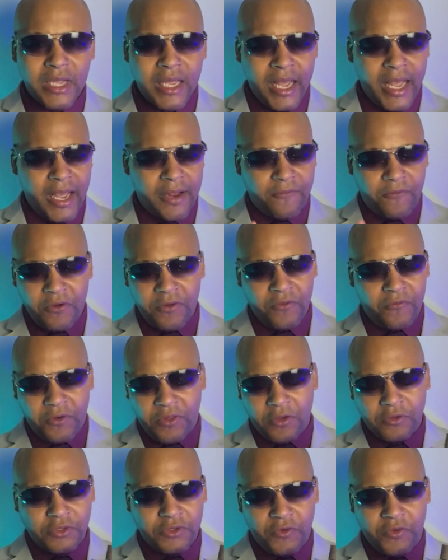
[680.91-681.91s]
And for
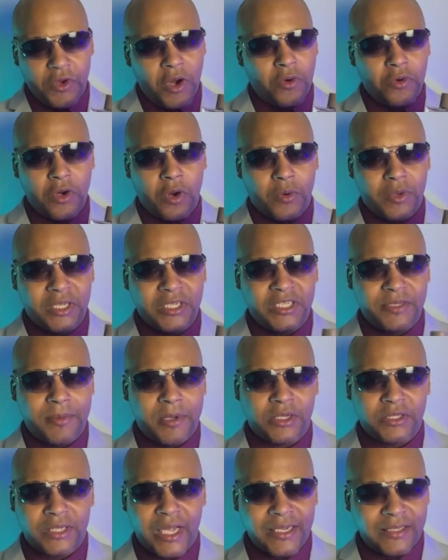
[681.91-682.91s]
those of you who don't know what this
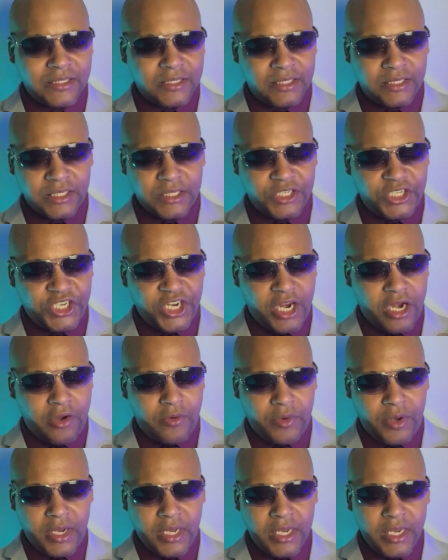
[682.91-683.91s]
smells like, this is a
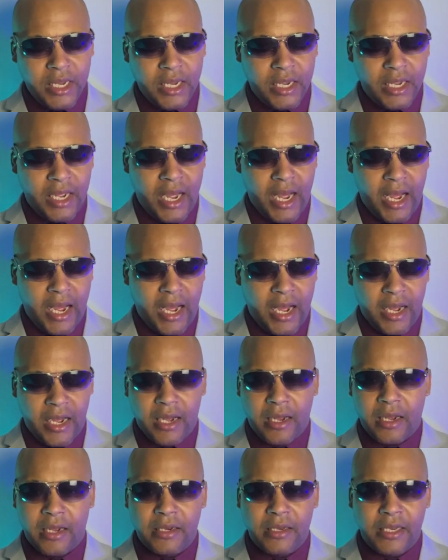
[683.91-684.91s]
cherry,
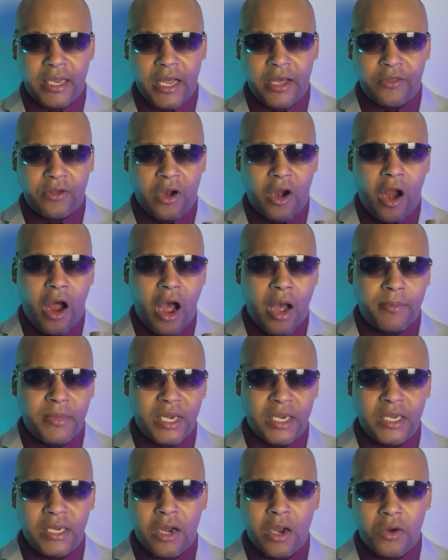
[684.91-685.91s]
leather,
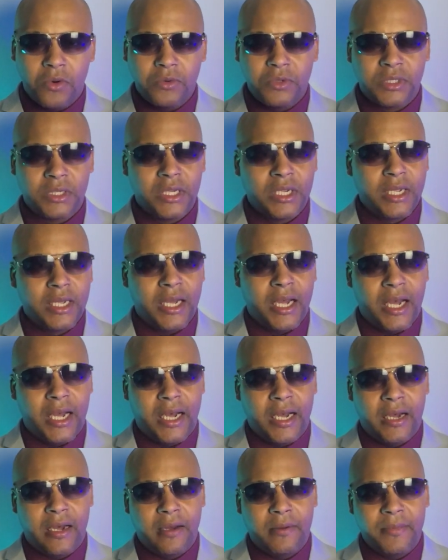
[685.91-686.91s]
almondy note.
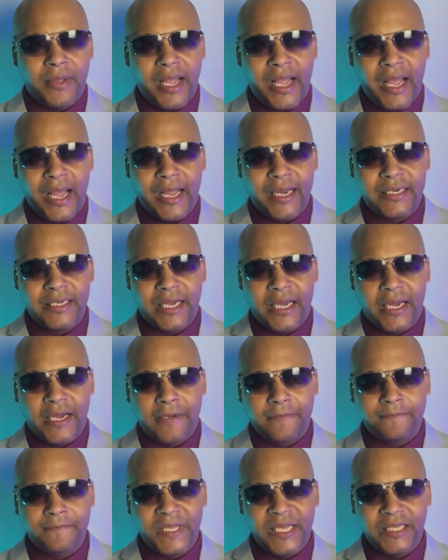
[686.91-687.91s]

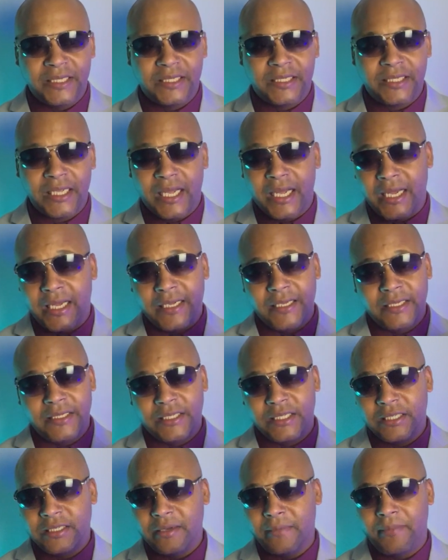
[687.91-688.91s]
It's
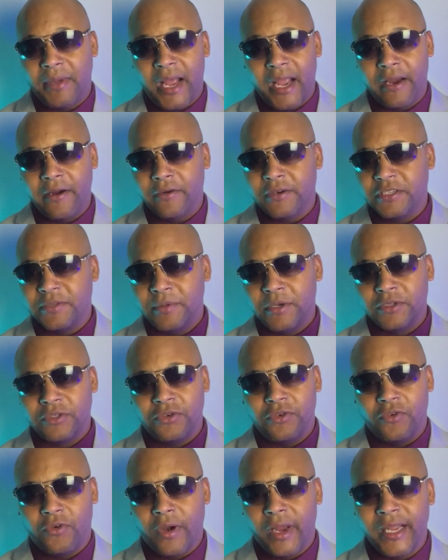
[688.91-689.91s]
just a banger. It smells
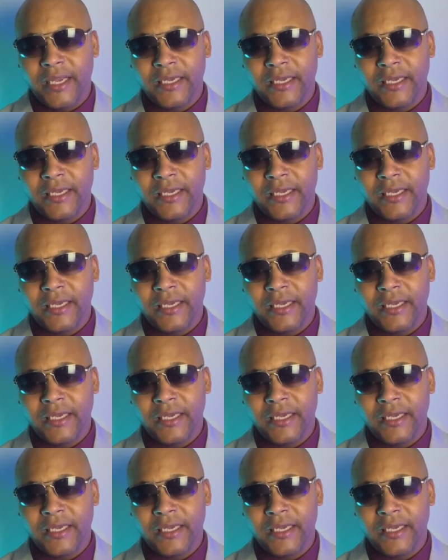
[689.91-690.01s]
great.